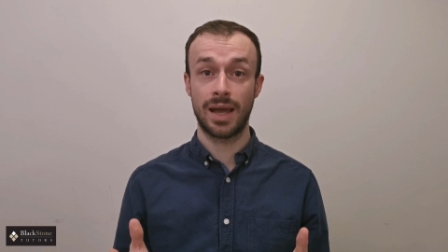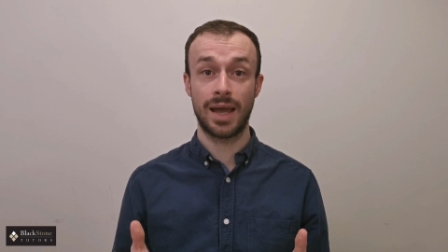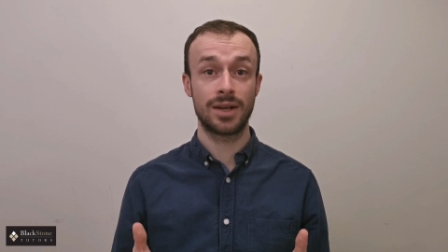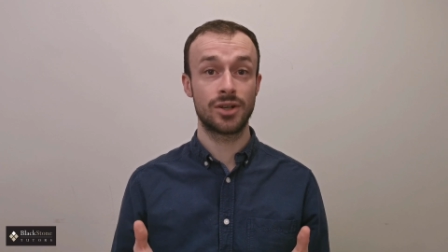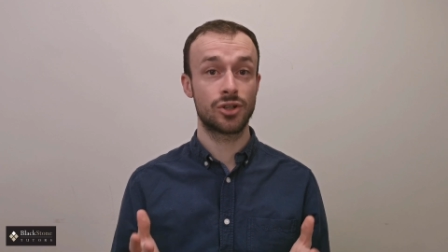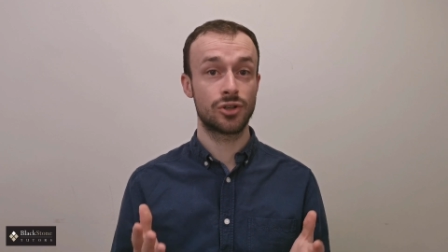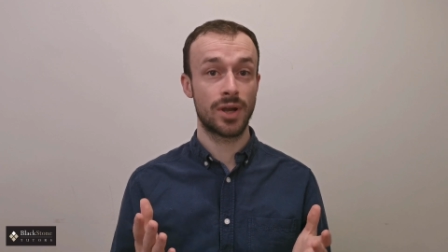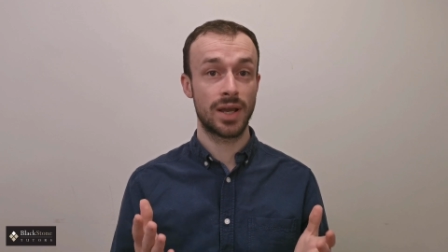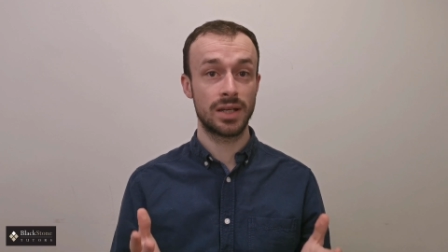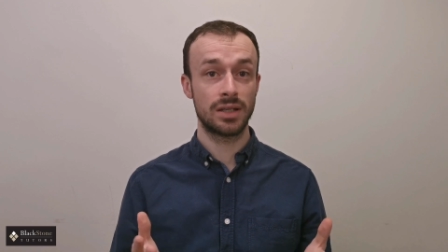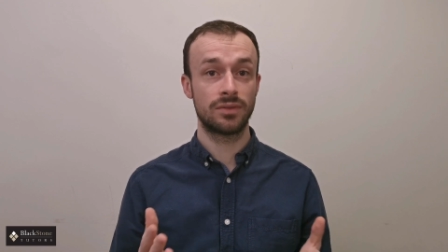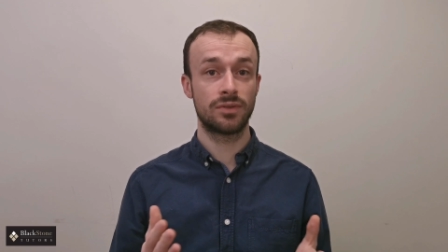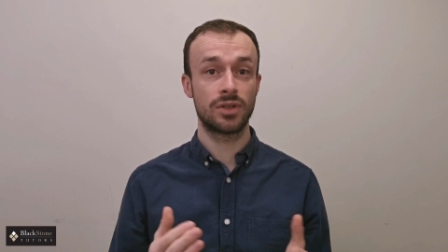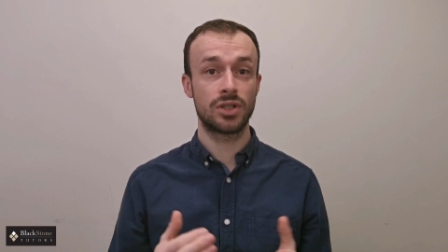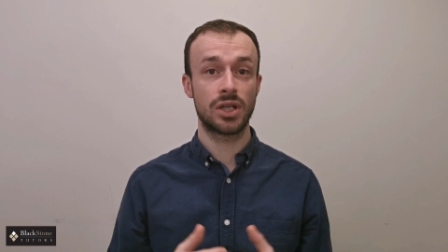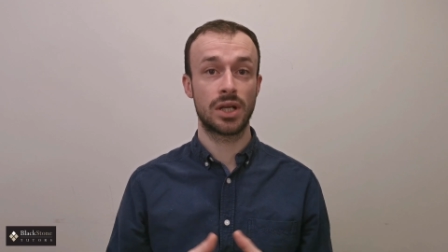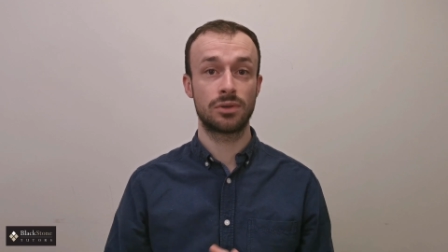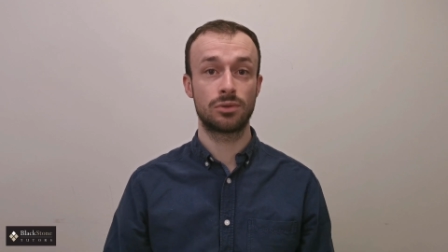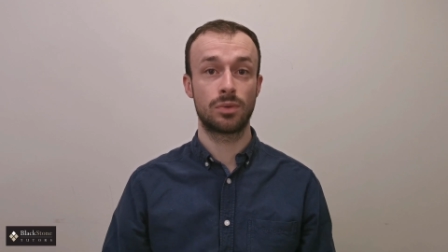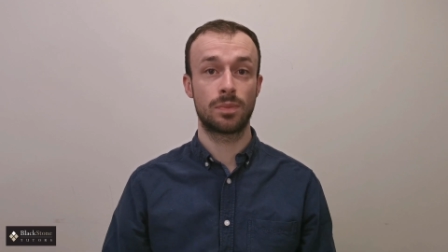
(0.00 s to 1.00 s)
and training for
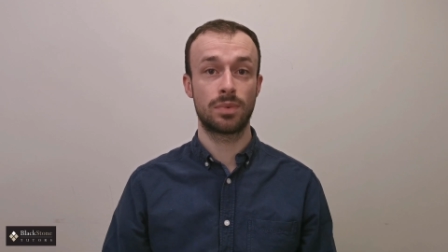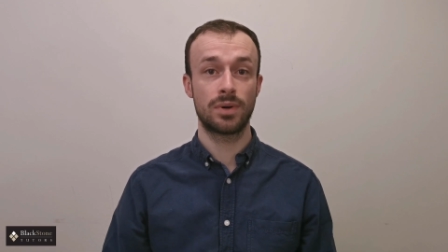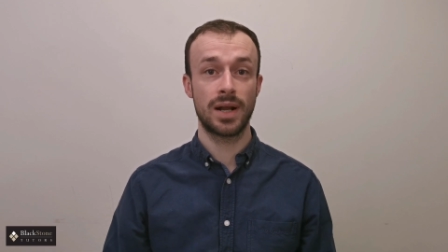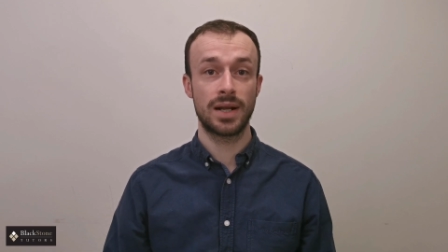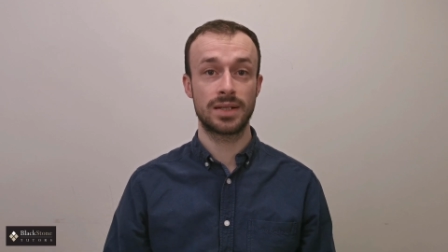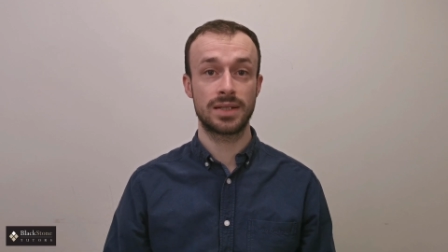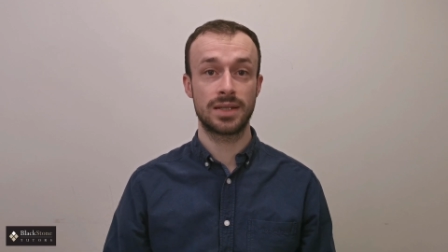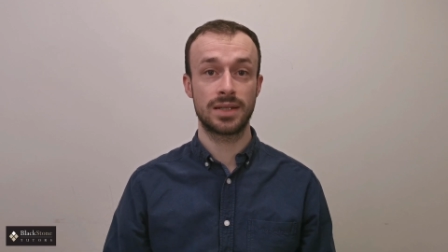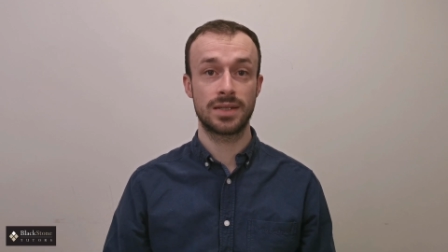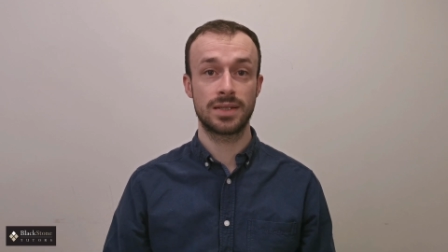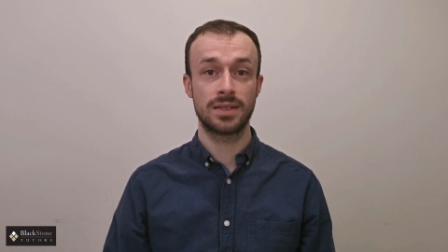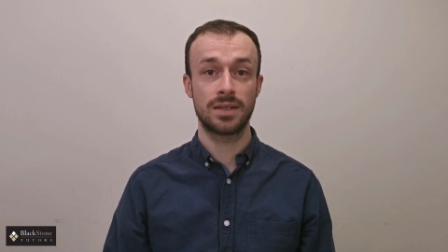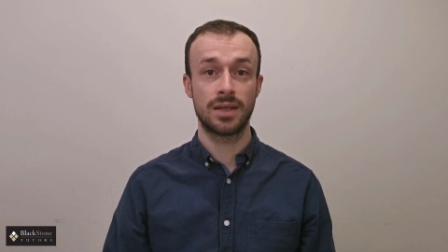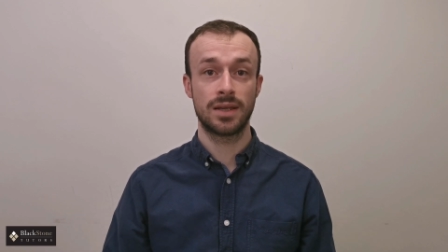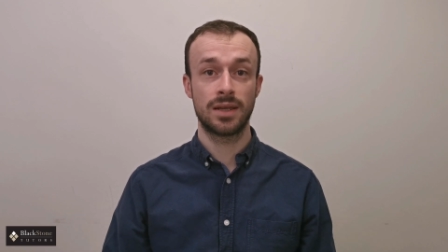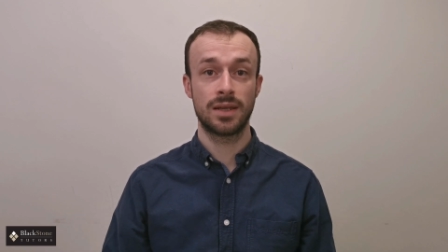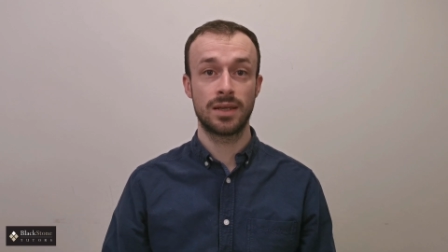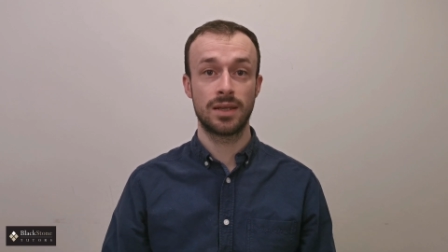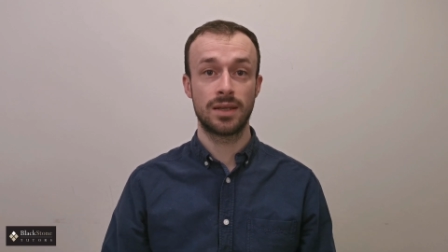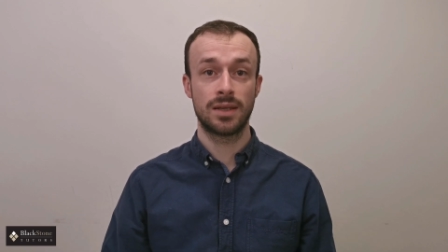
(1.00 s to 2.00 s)
general practice,
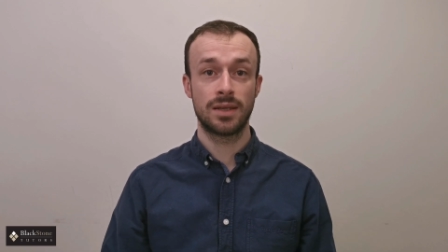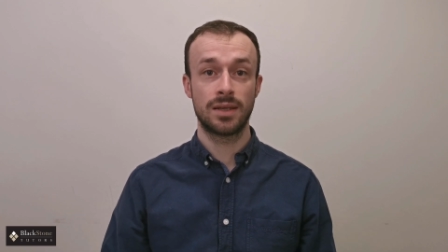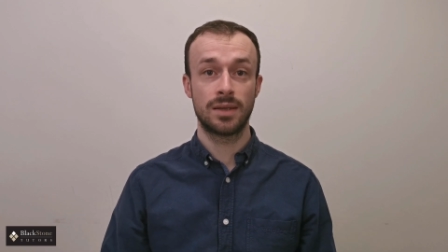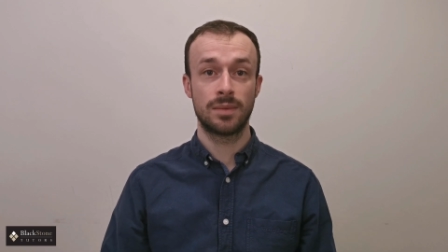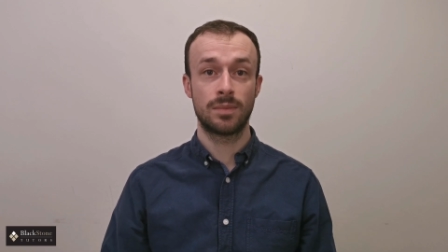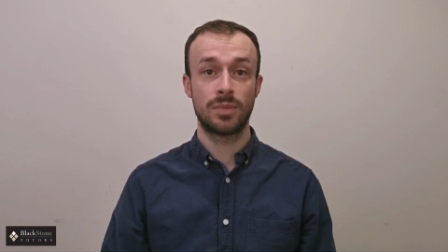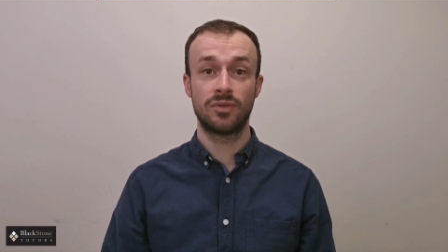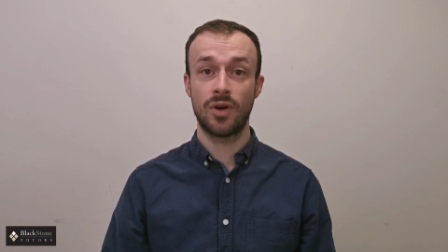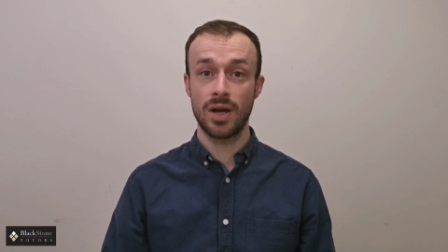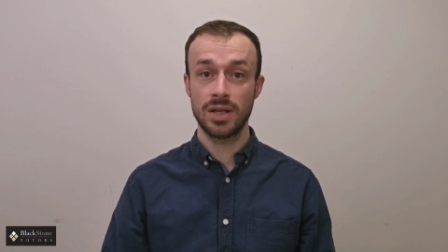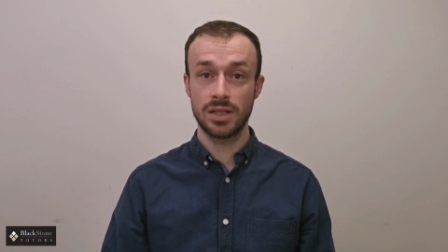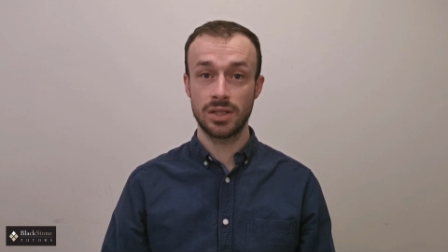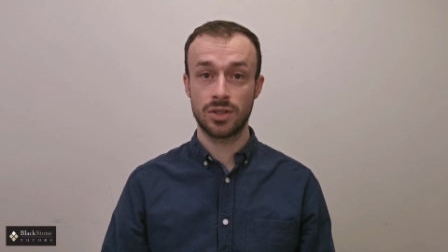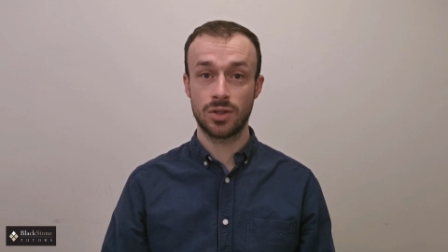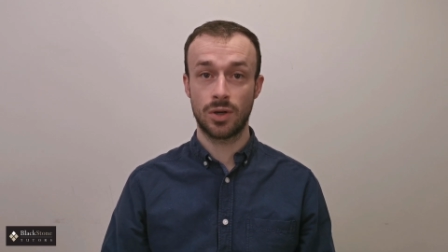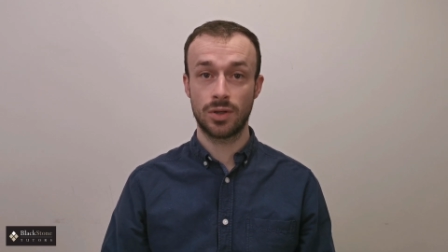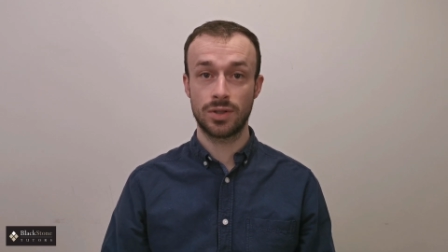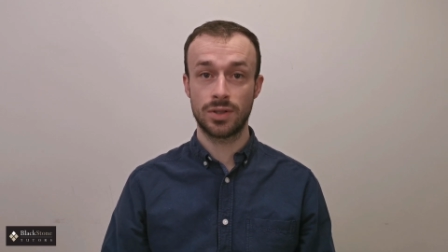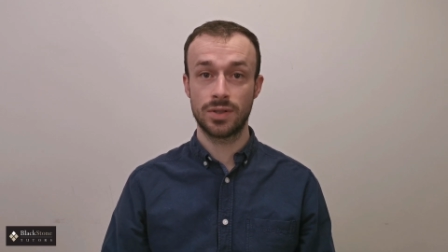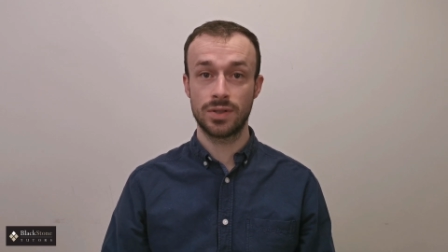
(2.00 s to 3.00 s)
providing
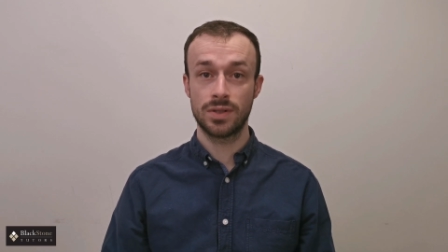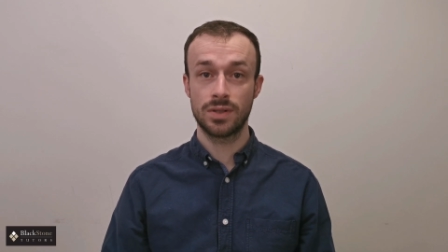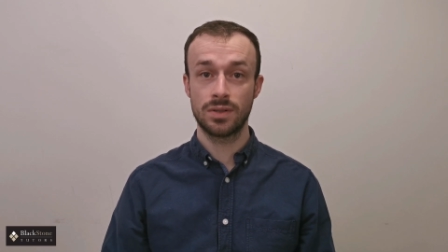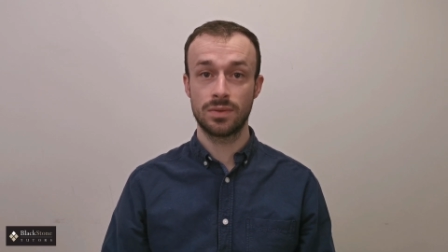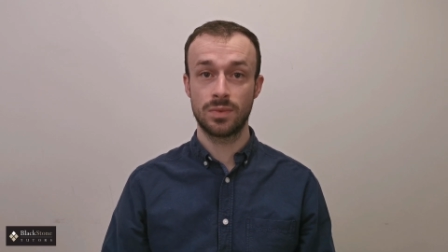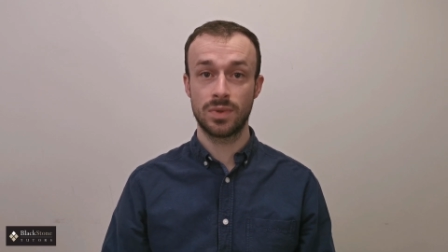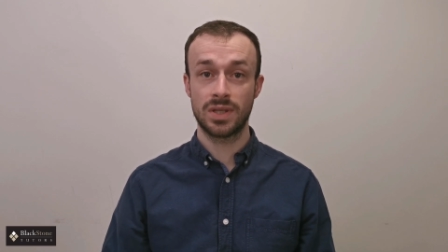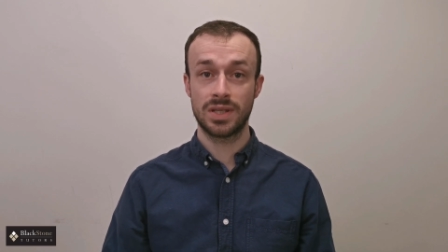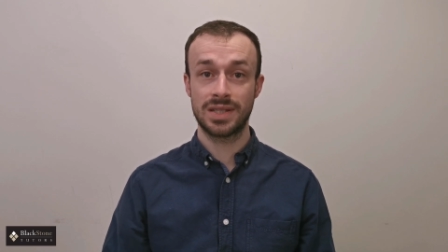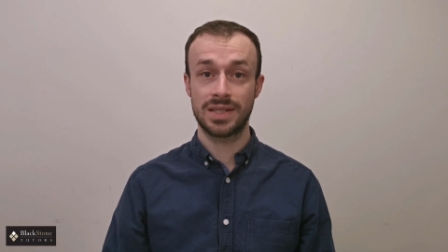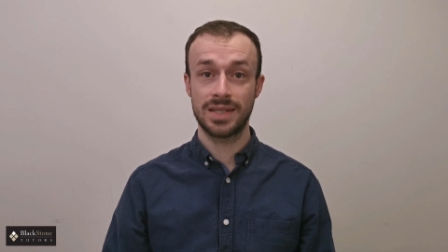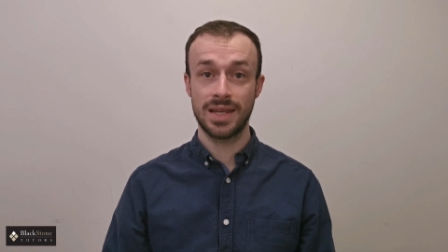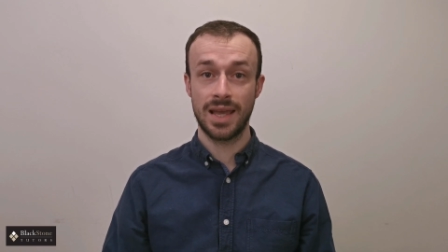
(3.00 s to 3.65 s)
doctors with a